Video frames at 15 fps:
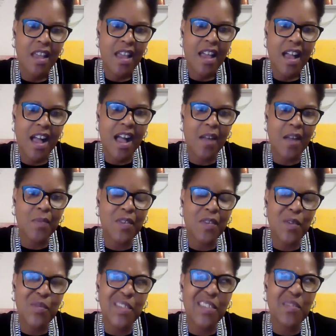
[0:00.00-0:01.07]
Um,
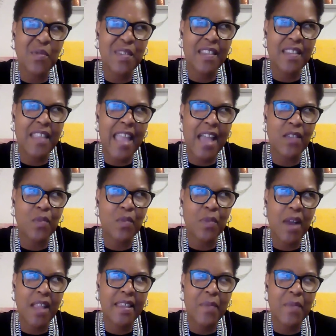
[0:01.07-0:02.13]
so this was announced
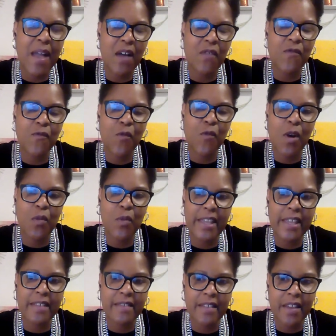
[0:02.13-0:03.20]
probably about four
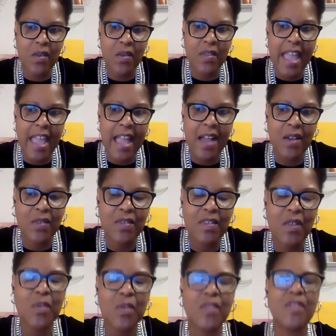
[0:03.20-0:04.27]
weeks ago now.
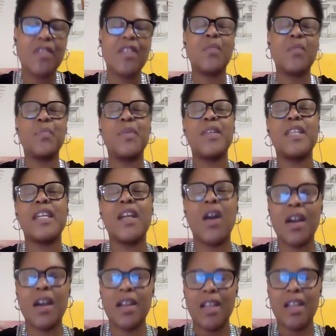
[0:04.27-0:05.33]
So we're still putting
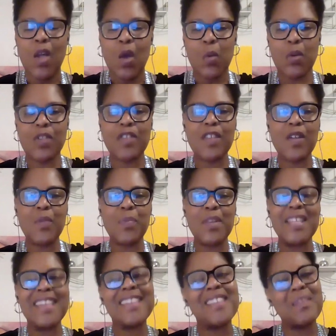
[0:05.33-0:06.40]
our we're still
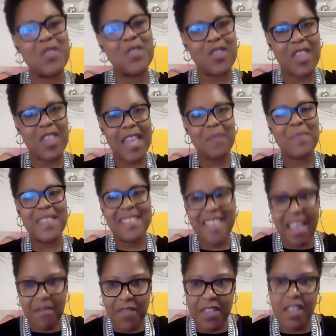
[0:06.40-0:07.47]
putting some shape and
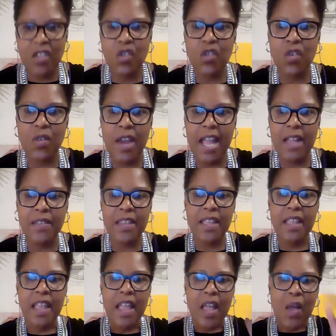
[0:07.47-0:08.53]
definition around
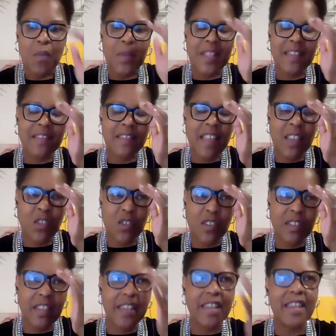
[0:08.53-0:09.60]
it. But
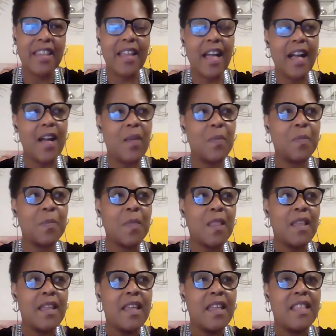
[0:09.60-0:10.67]
essentially, um,
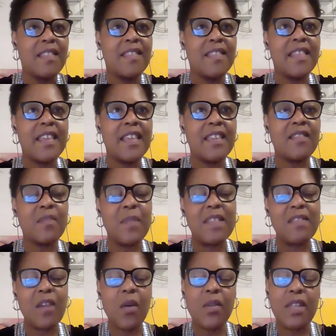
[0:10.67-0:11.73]
the
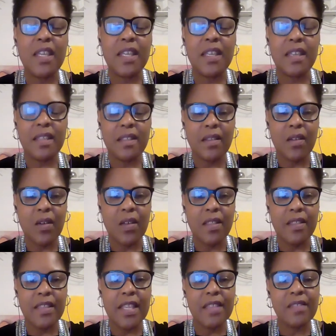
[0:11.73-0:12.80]
Smithsonian
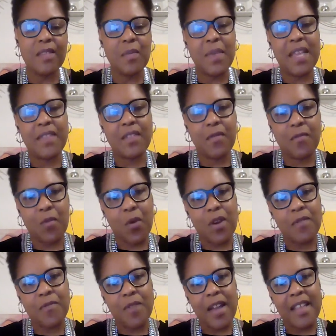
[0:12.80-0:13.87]
needs to be at the
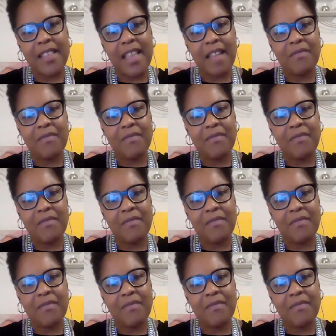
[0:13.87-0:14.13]
forefront of